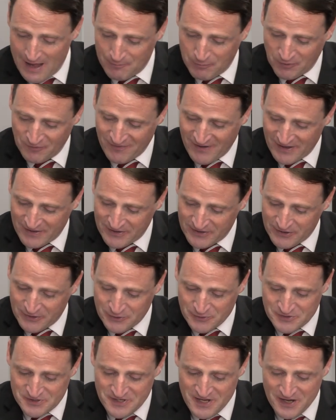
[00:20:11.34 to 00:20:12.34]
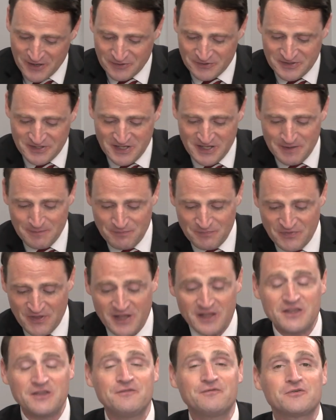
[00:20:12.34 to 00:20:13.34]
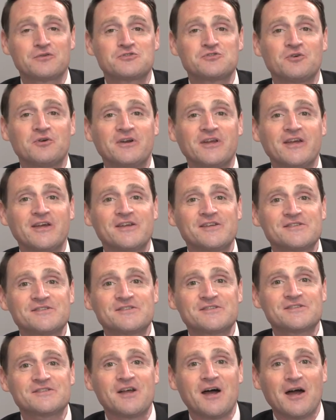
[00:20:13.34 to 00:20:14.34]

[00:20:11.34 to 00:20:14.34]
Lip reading: Apple Valley News Now team, thank you for joining us.